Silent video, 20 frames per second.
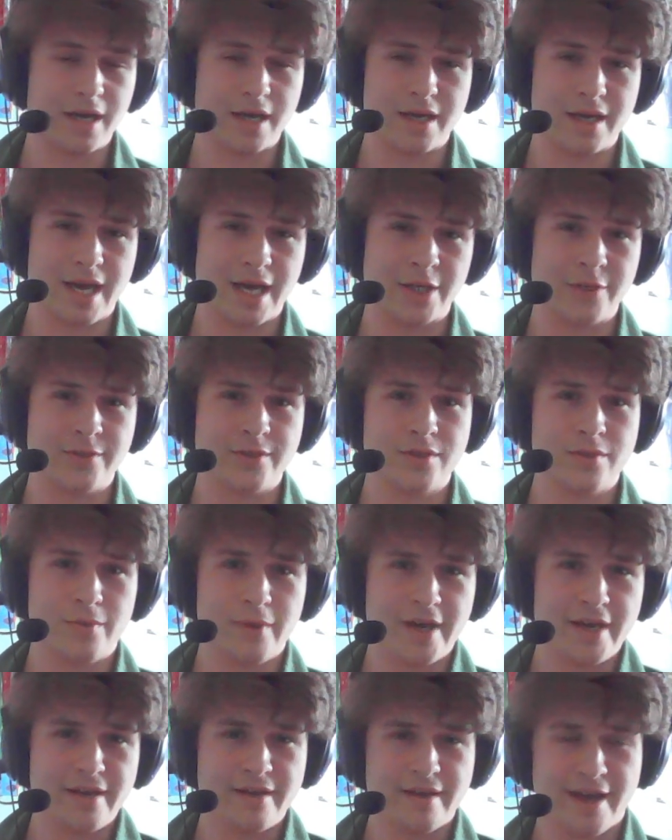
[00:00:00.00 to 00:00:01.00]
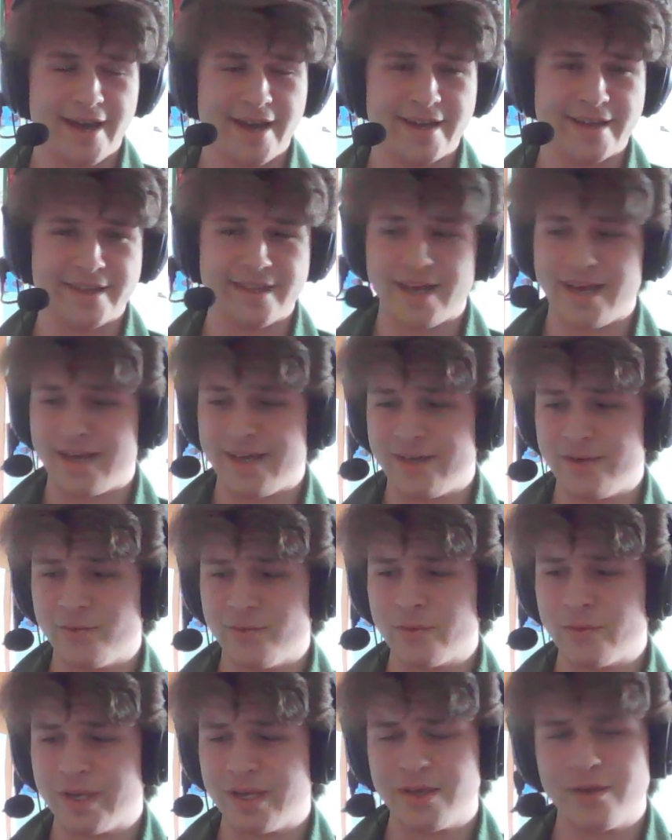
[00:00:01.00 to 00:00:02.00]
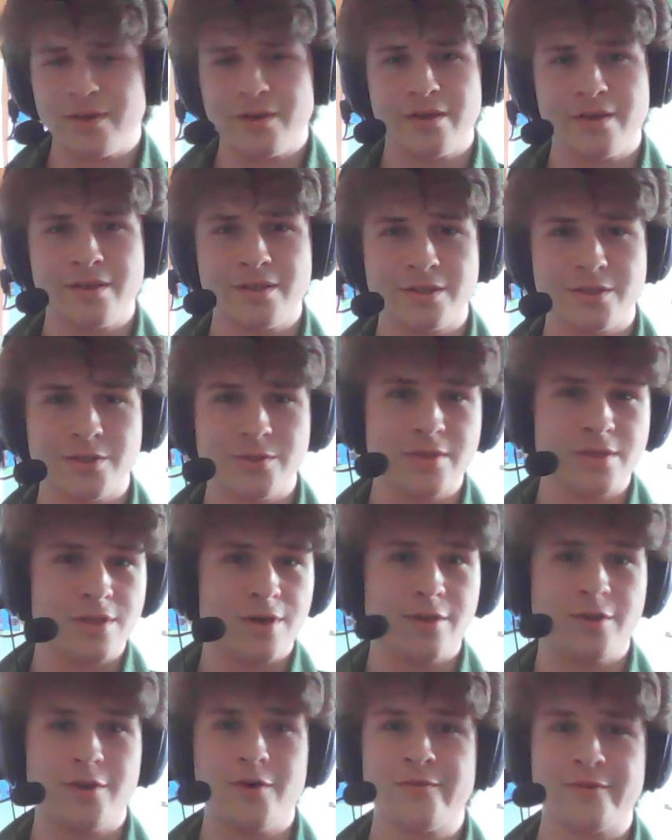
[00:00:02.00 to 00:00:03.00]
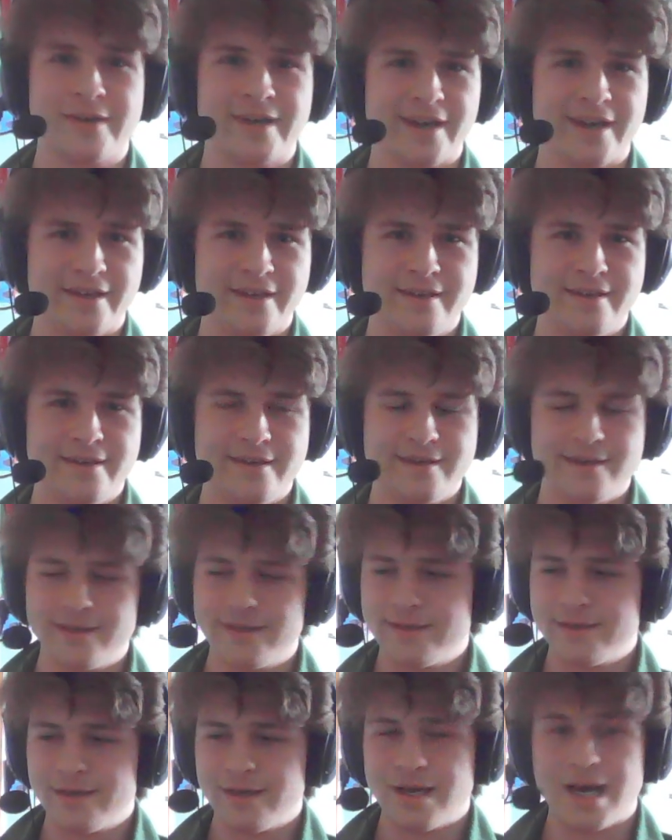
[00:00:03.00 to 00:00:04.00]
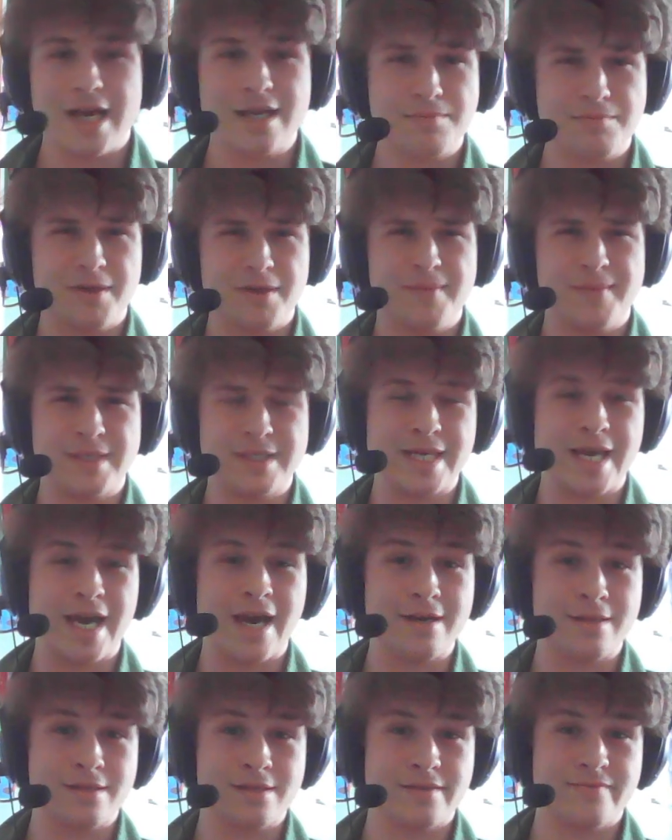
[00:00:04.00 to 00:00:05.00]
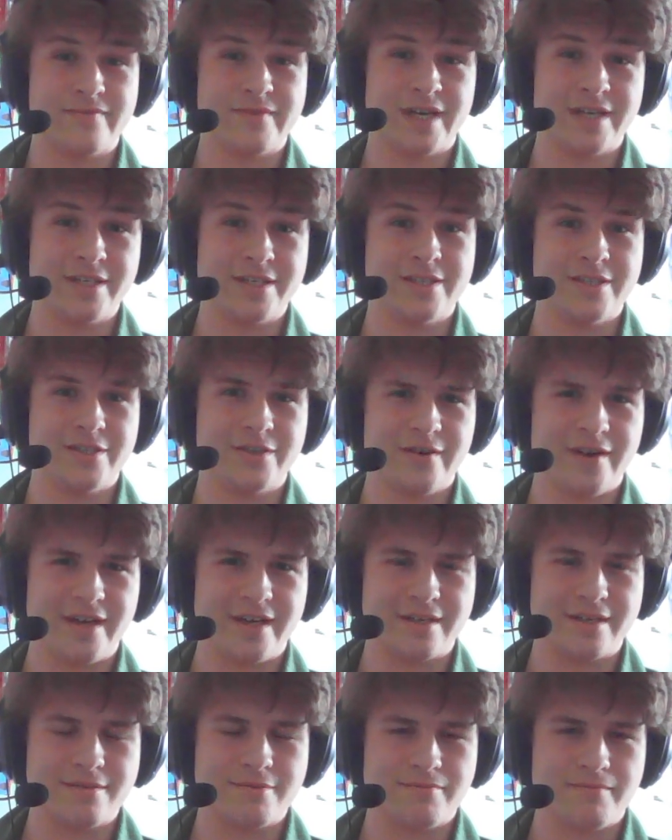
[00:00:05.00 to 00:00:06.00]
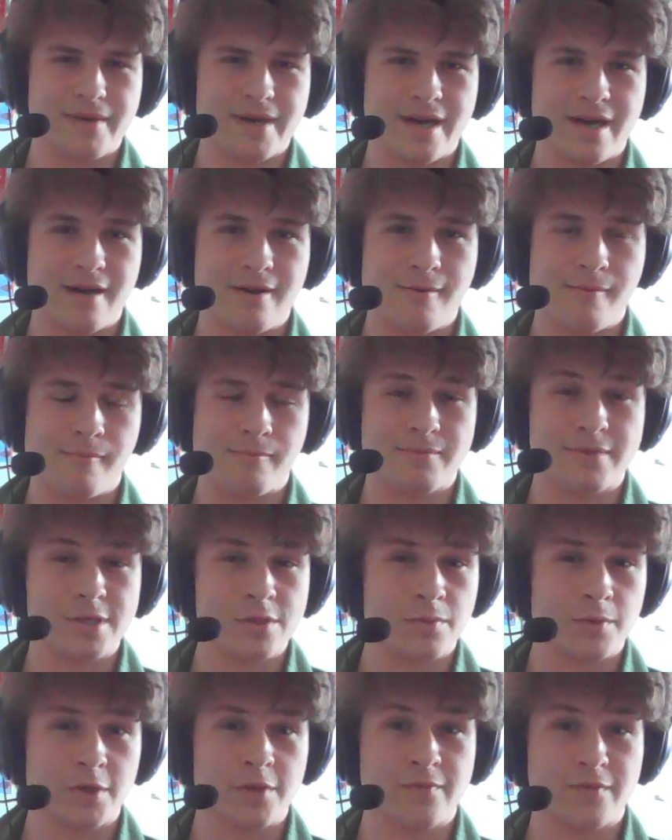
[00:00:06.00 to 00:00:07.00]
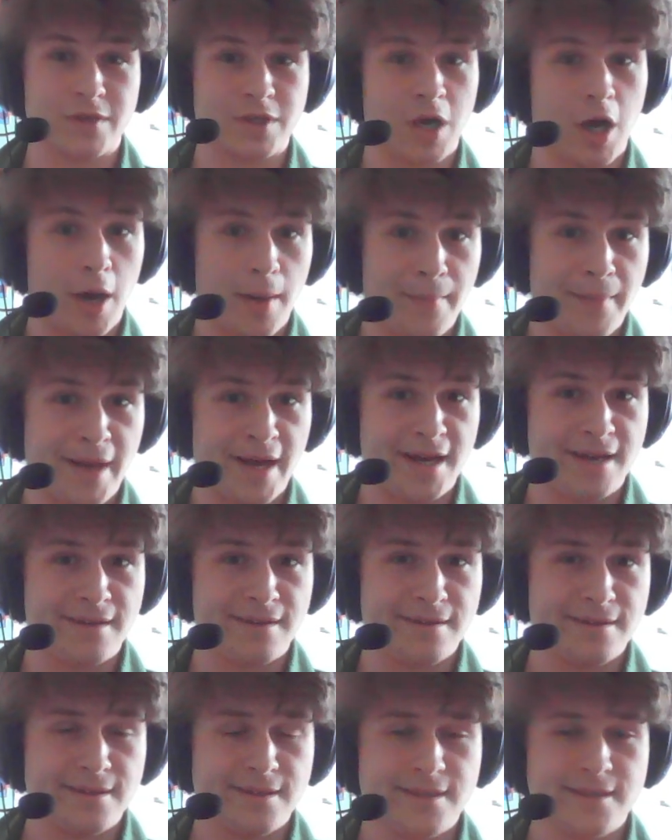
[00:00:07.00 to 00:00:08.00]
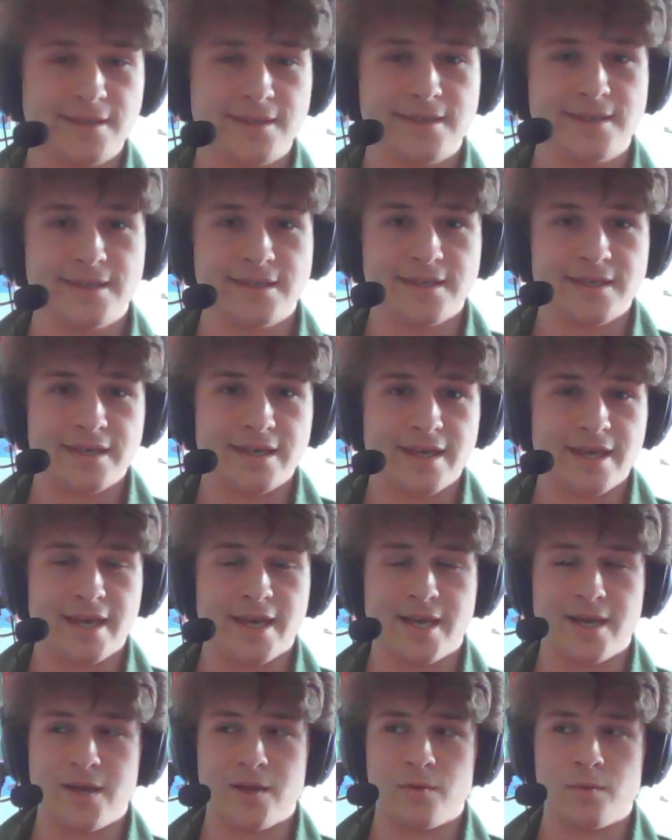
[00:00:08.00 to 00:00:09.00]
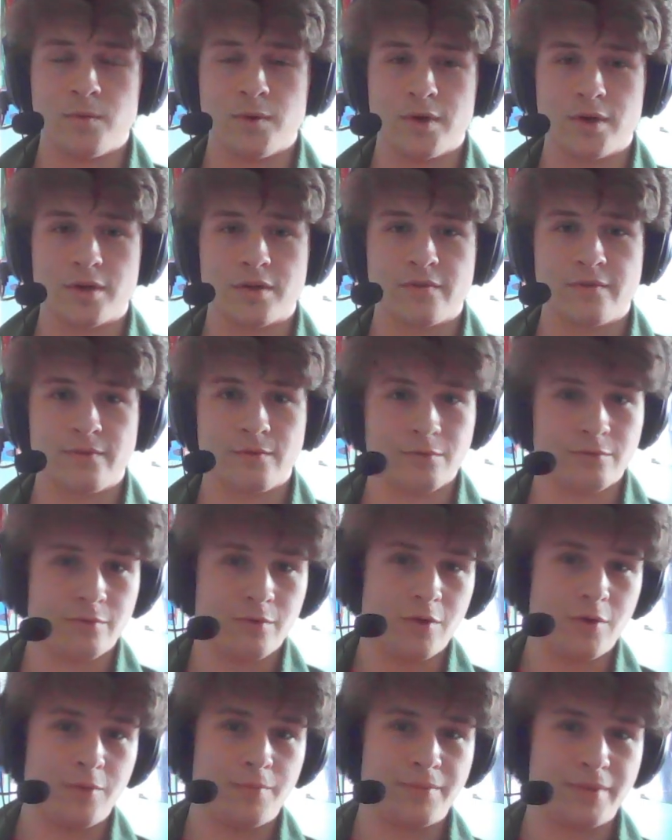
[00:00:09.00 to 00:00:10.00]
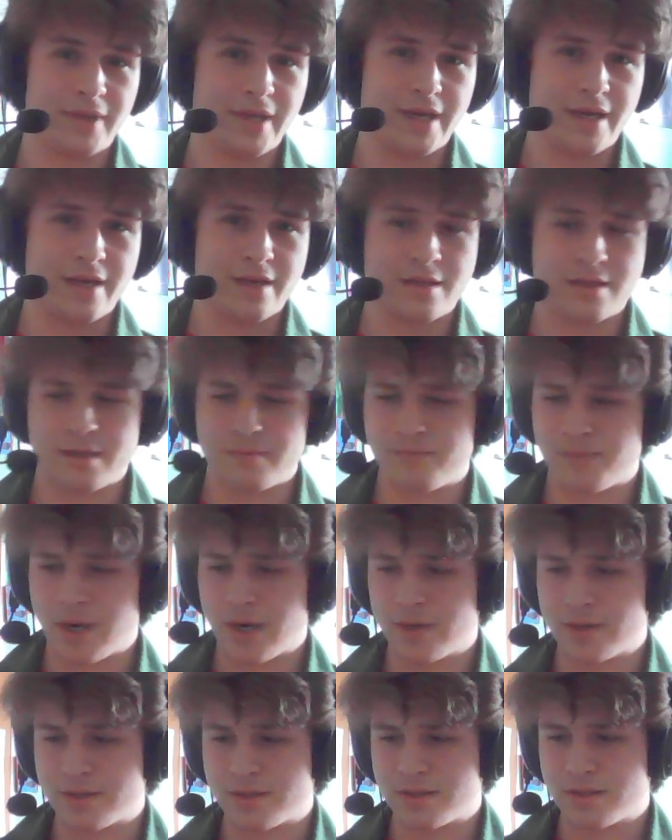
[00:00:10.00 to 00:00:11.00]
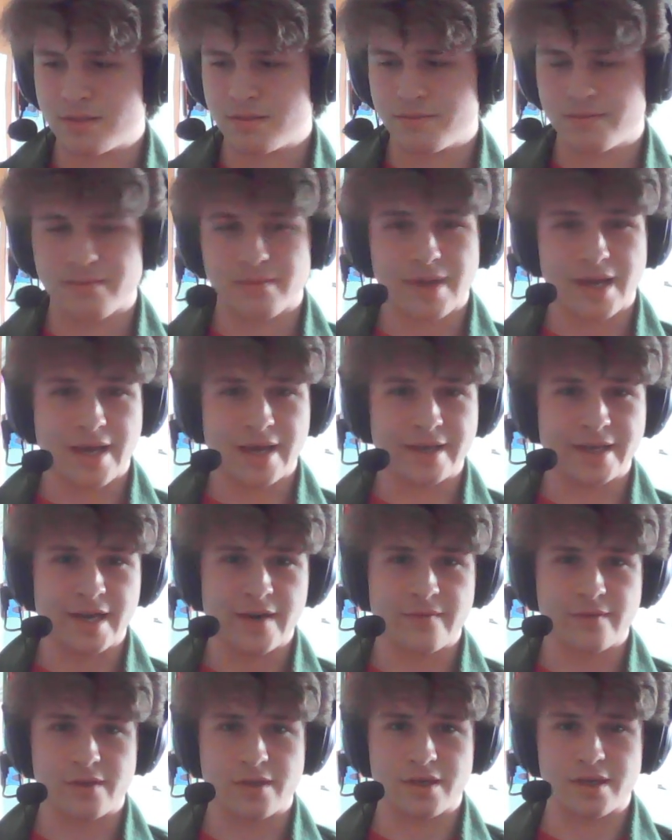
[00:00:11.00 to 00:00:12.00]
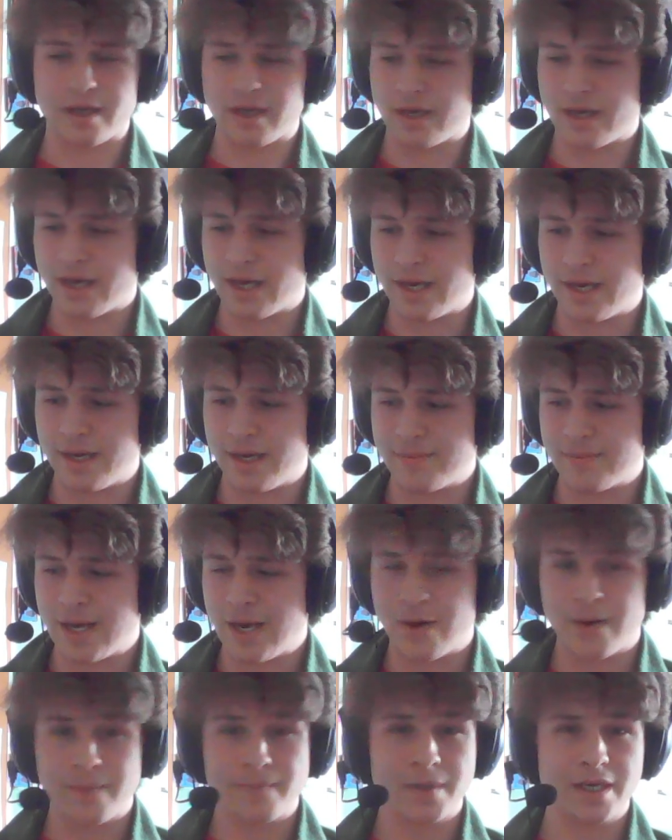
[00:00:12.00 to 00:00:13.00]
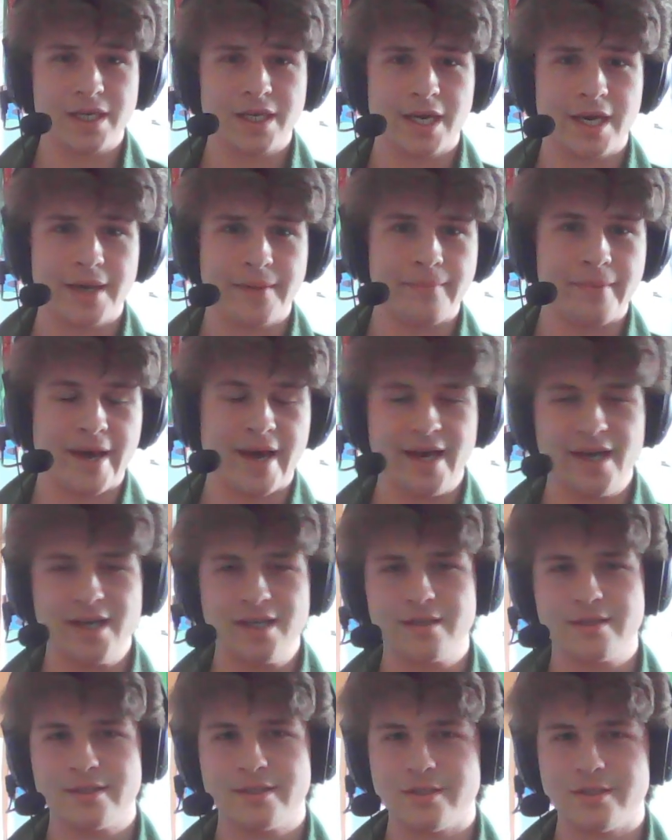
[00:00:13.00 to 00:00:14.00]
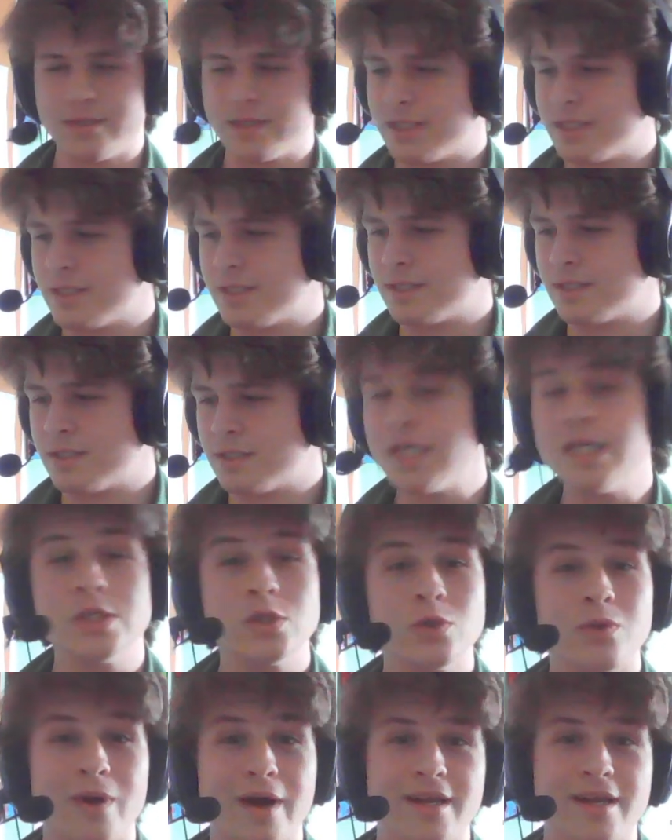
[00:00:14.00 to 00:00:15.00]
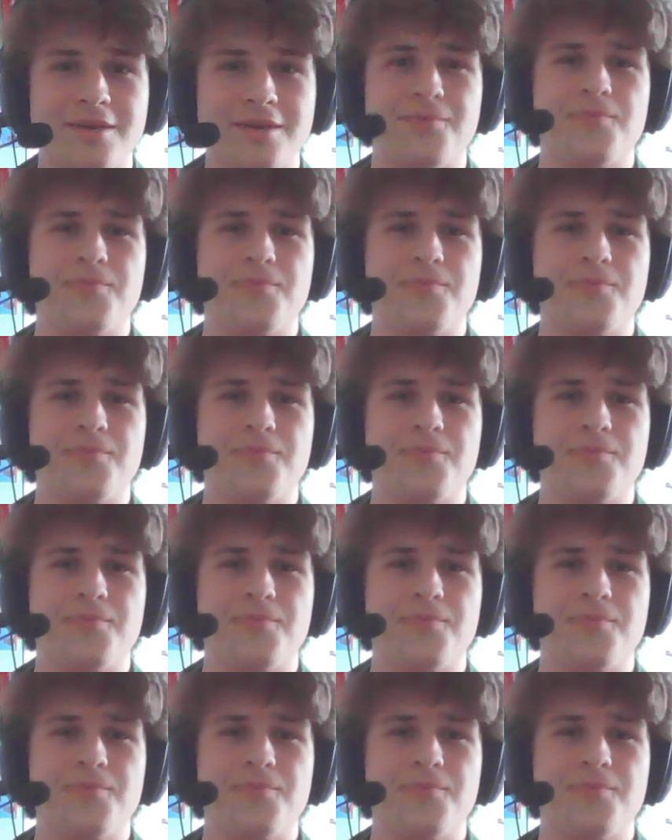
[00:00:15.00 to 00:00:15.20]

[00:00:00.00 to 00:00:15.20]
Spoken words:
entranceway, and then we do this all over again. That's pretty much the essence of Dungeons & Dragons. This works for combat, it works for roleplay parts, and everything. Now I'm going to cut back to the D20,